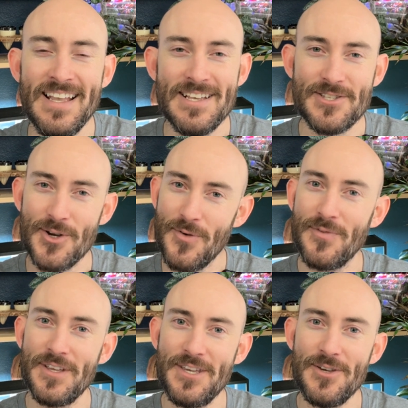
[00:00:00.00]
So
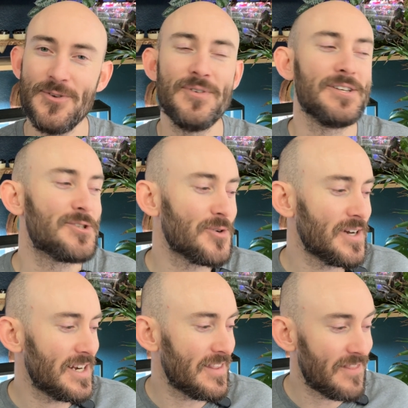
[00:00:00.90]
hopefully you
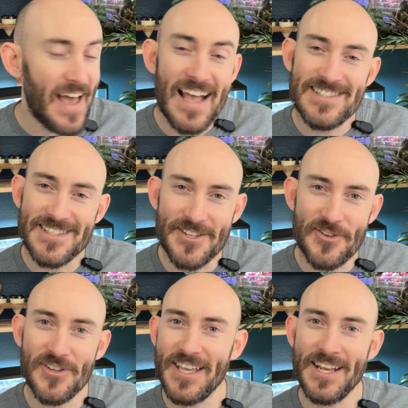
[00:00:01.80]
enjoyed that
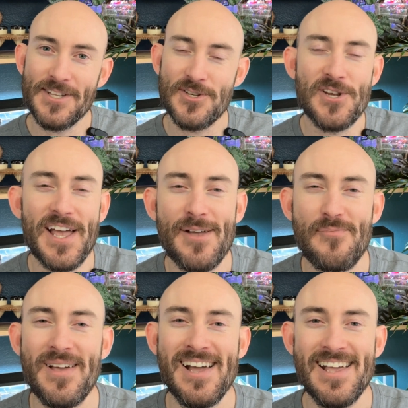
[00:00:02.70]
little hidden
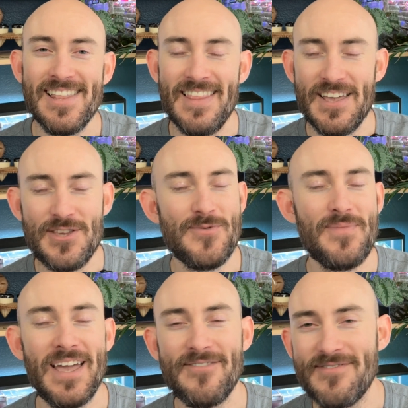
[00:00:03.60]
gem that you
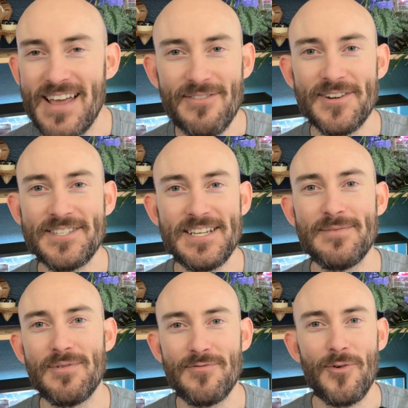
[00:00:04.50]
may have never
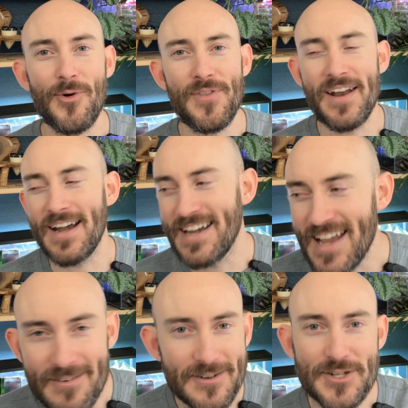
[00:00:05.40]
seen before that I
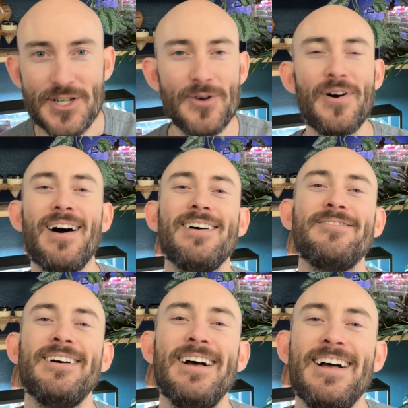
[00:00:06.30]
never show
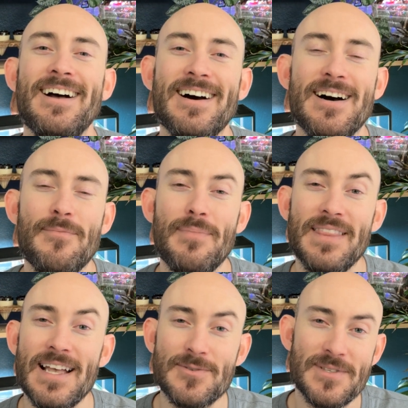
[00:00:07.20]
off, but
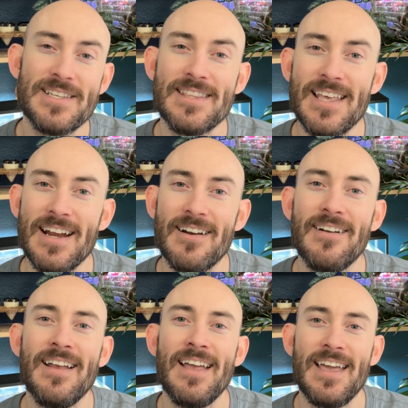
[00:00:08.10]
that's what's in
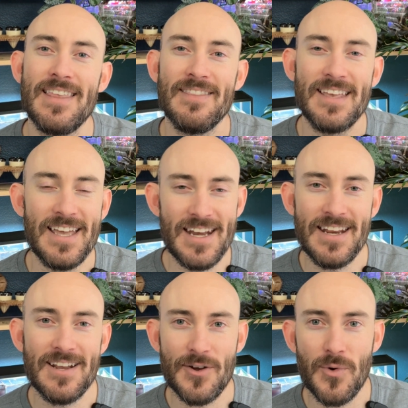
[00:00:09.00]
there and the
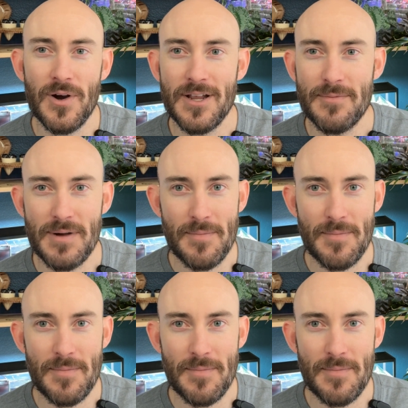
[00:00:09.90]
hidden aquarium on